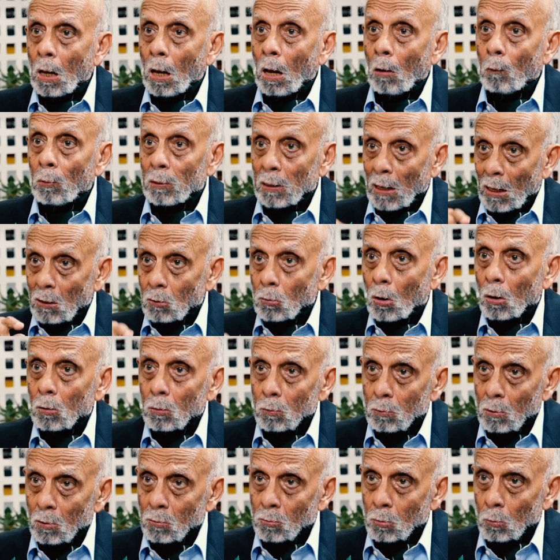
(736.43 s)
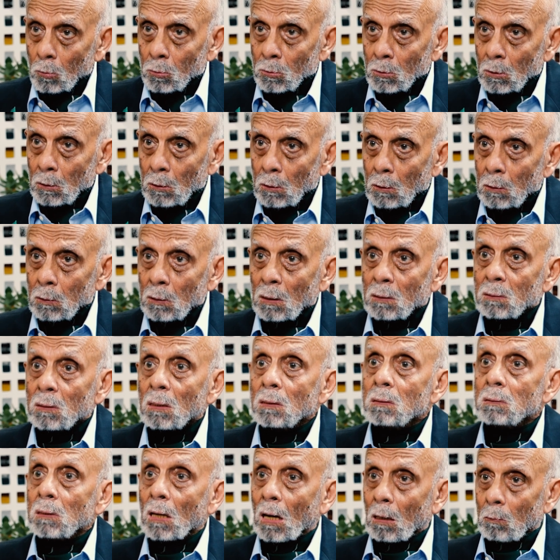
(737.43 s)
When I talked to the soldier, they
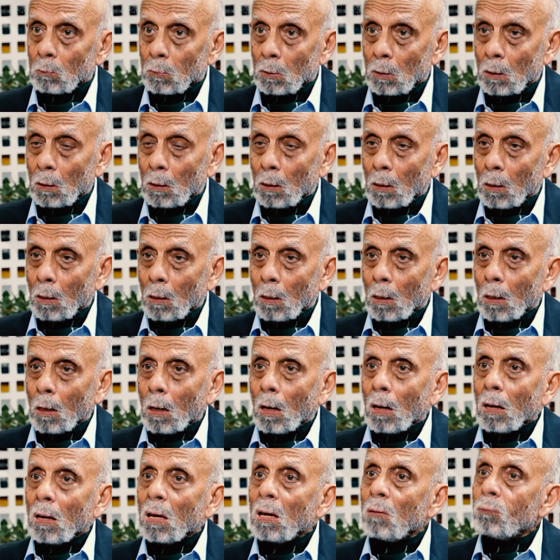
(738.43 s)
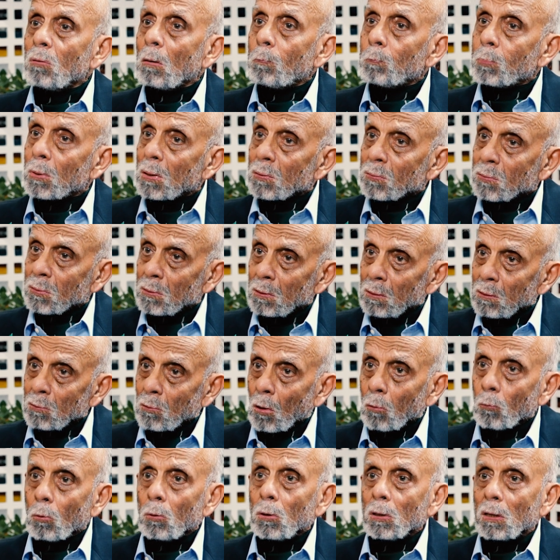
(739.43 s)
said, Saab, if a person is
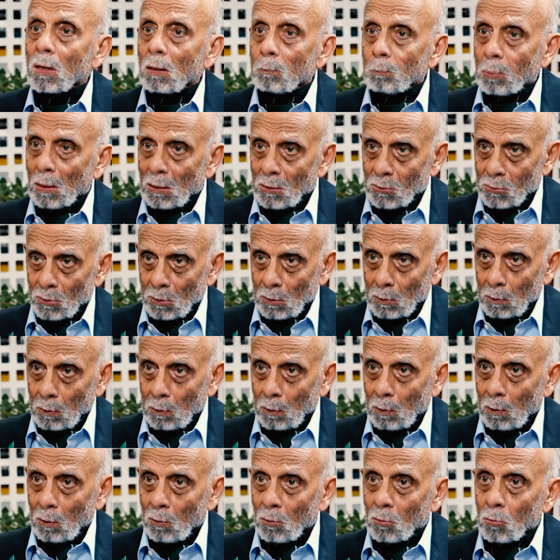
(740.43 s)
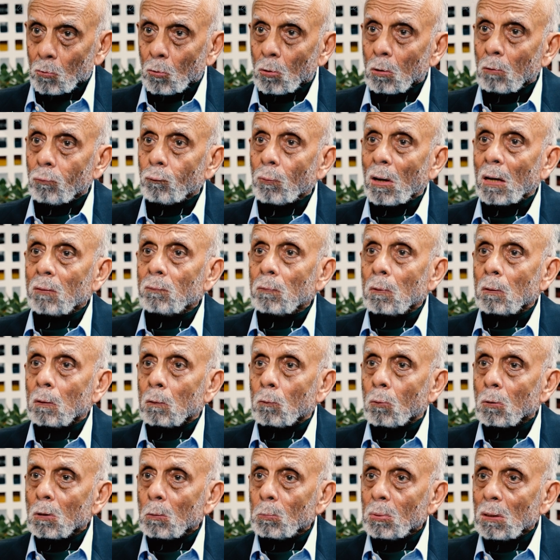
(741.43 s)
not going to get pension, he's going to fight,
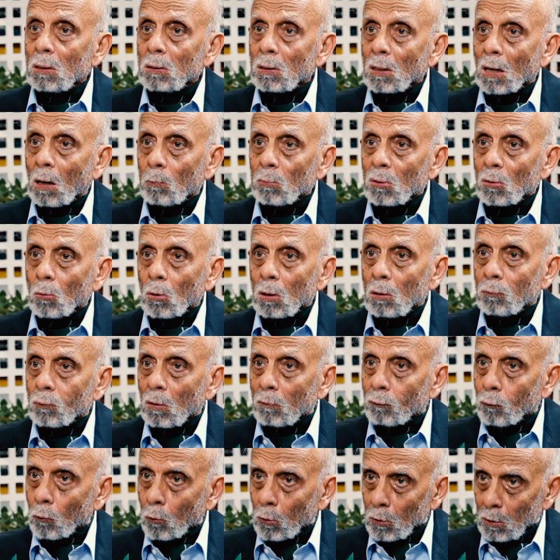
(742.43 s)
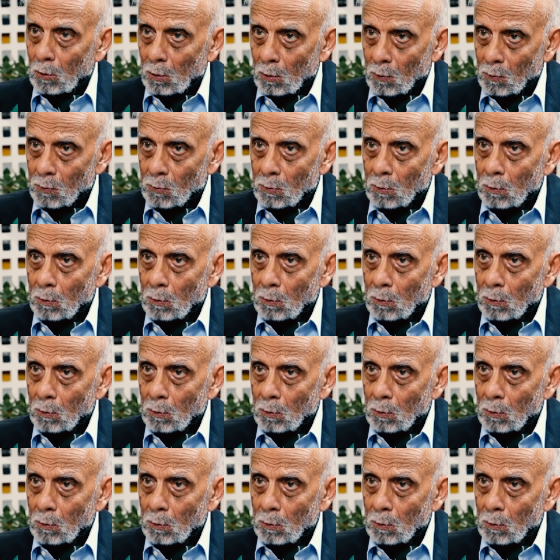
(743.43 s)
going to be in the army only for 4 years.